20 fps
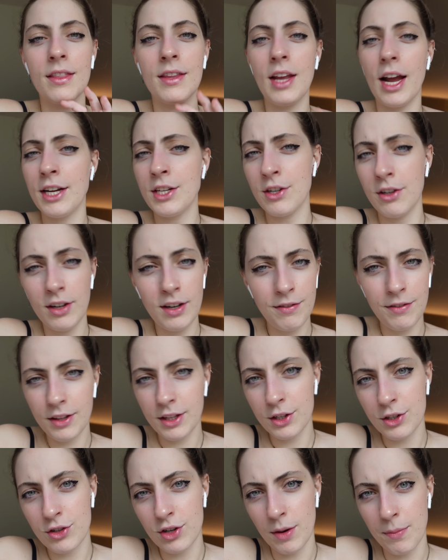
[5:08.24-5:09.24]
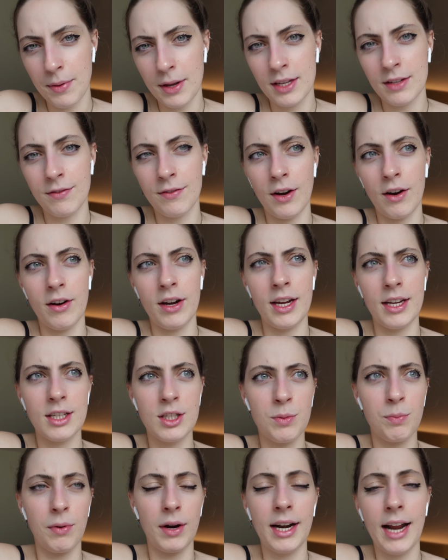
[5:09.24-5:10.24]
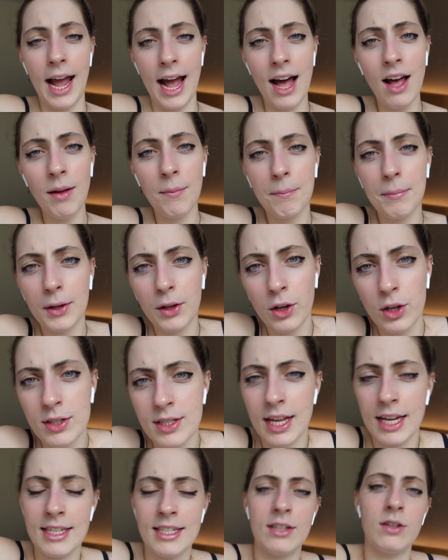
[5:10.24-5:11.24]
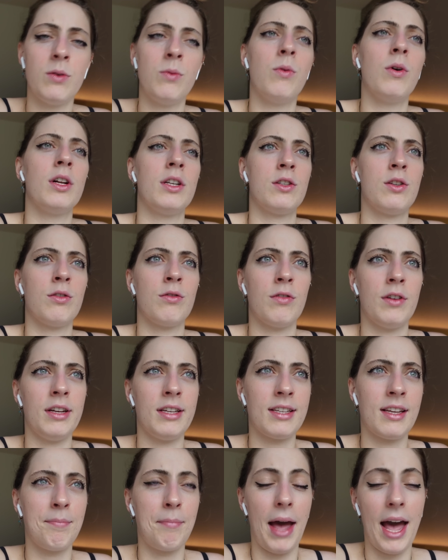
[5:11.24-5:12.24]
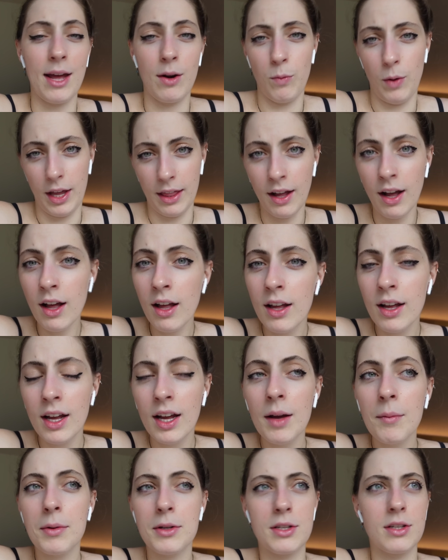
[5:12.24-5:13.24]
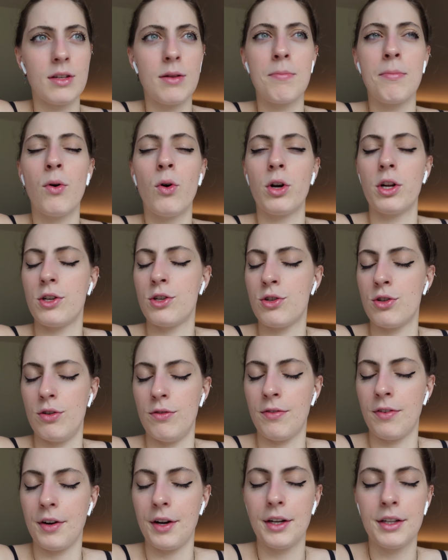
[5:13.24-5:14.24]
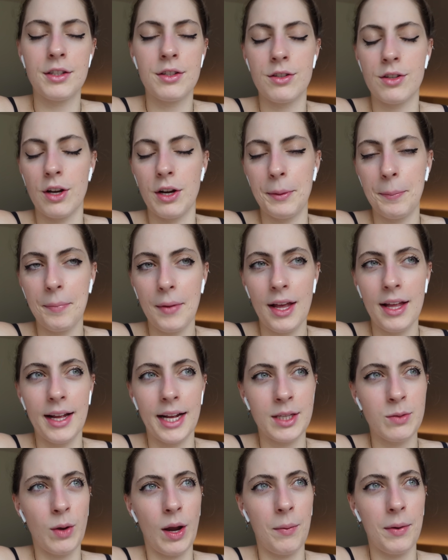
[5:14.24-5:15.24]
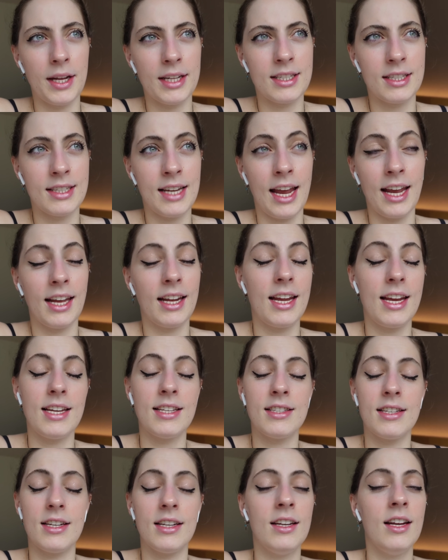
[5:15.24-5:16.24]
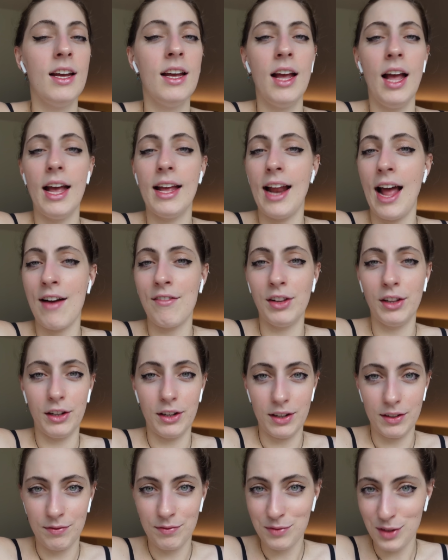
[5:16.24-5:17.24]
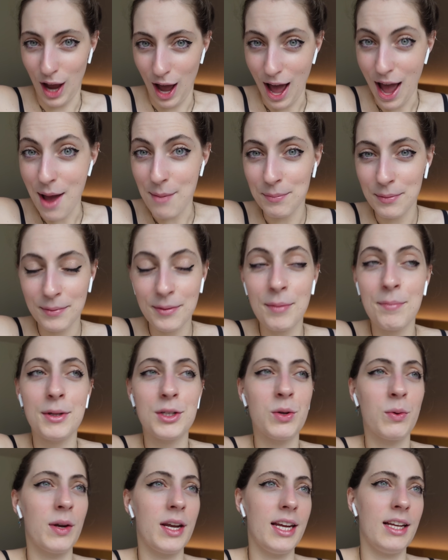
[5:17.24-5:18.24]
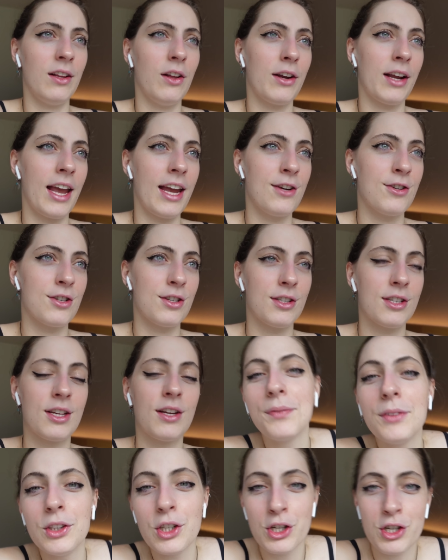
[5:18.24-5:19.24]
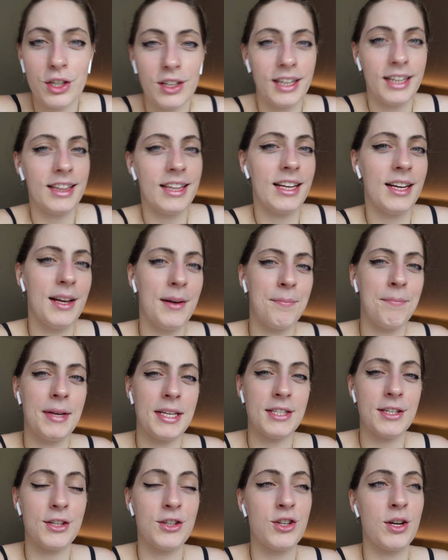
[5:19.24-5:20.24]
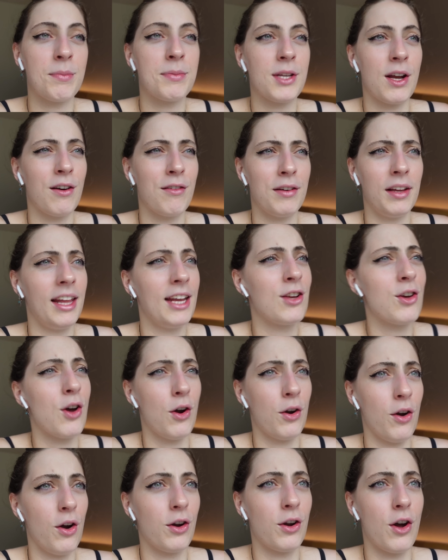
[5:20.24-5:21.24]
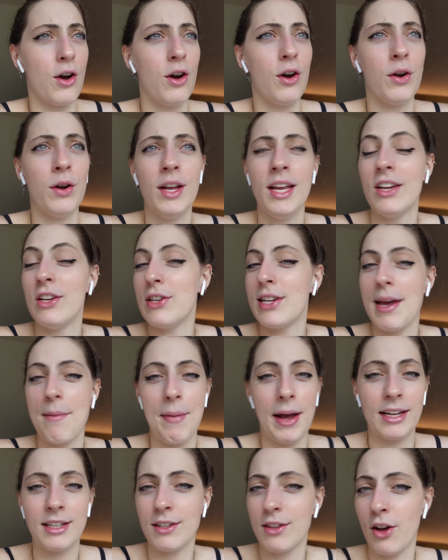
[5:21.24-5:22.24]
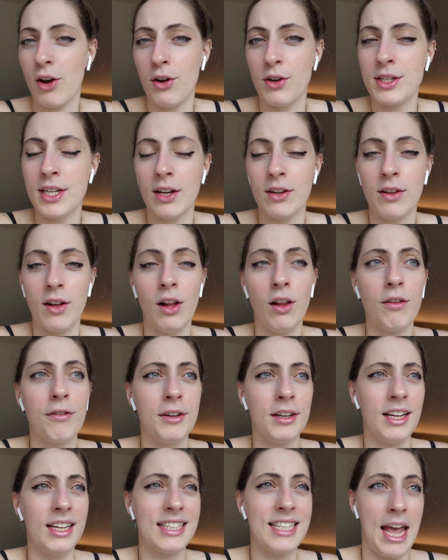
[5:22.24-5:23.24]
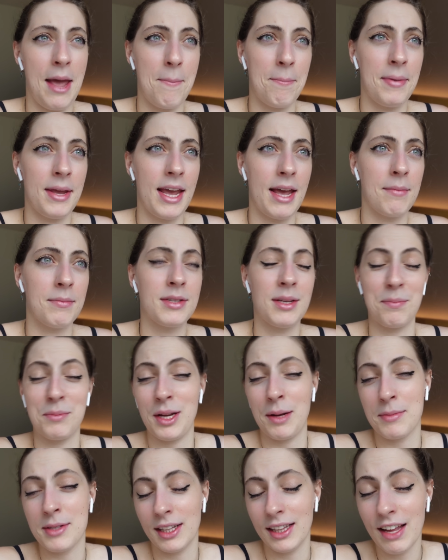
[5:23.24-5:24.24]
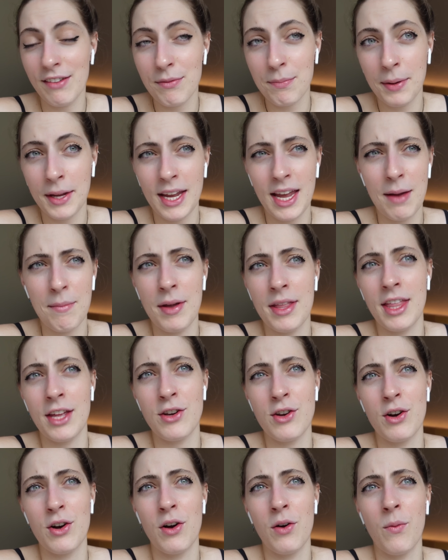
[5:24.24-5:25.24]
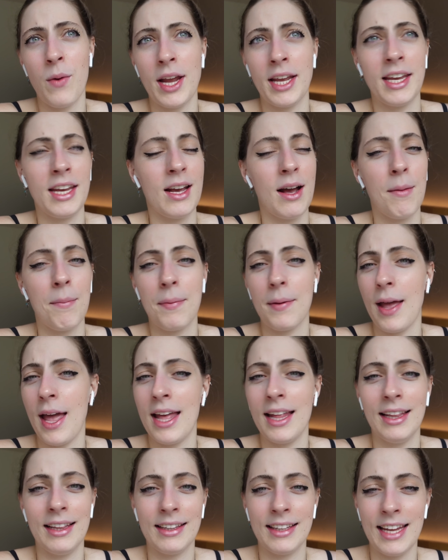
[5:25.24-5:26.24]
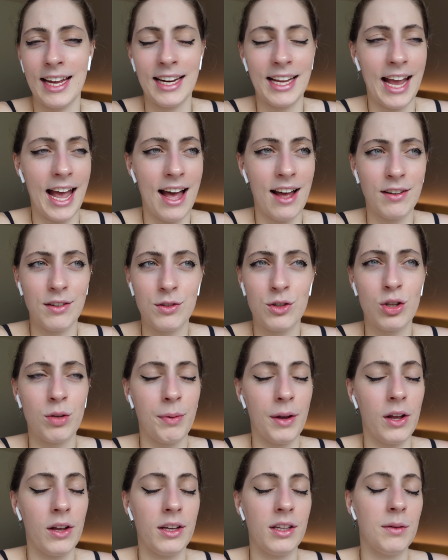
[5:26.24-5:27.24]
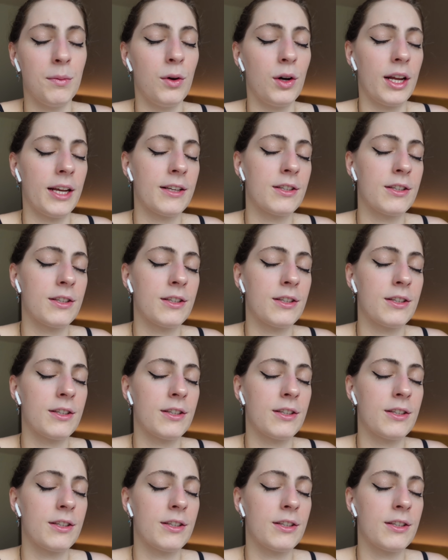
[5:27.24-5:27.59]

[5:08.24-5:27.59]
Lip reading: The itinerary for this trip is very spread out because they didn't want to risk bad weather, which is an important shoot for us. So that's why we get to take it easy and have a lot of time in between locations. Usually the business trips are really go, go, go. You get back to the hotel often at 10 p.m, sometimes 11 p.m, and then you're waking up and getting out super early in the morning.